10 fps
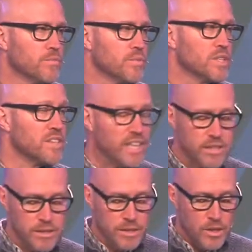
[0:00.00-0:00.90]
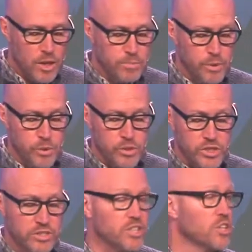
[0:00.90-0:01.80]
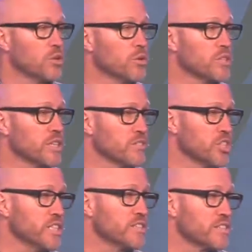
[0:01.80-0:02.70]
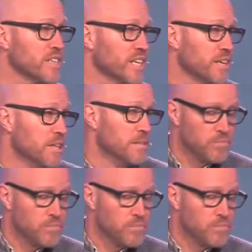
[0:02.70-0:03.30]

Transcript: The second approach is to go to Jesus saying,